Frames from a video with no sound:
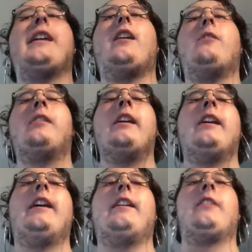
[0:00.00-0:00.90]
how
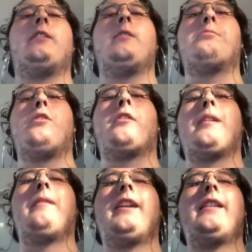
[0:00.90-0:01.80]
in a
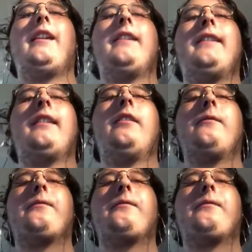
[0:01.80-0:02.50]
program like this,